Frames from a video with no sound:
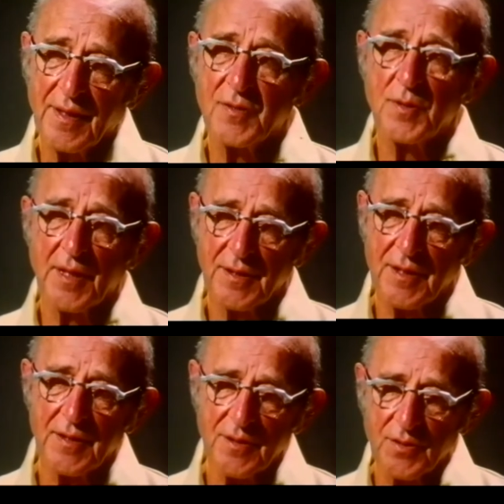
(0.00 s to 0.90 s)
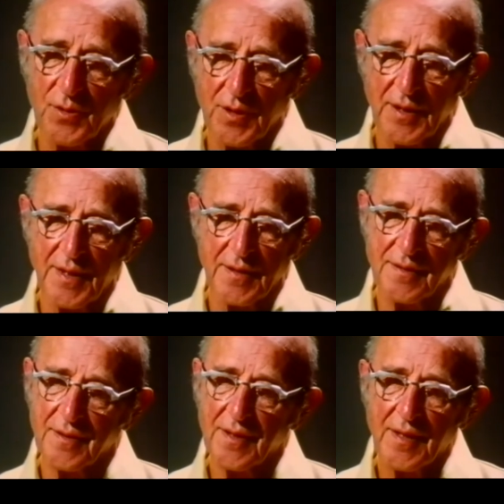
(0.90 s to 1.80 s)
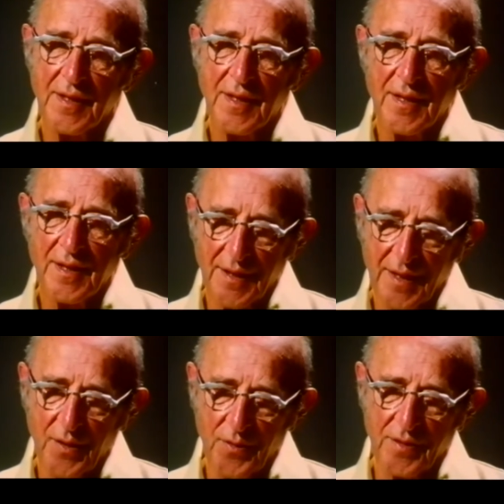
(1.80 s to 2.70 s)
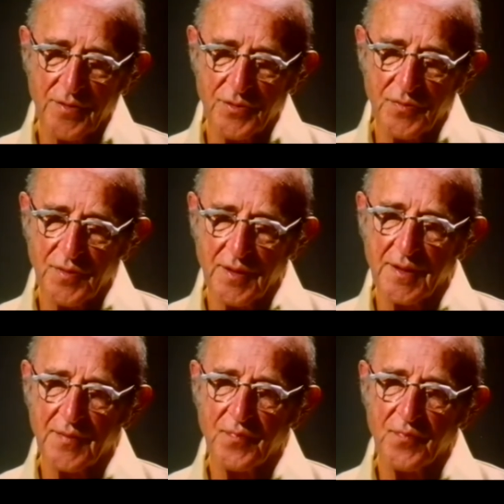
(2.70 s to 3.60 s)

That's what I sense is going on now, that you feel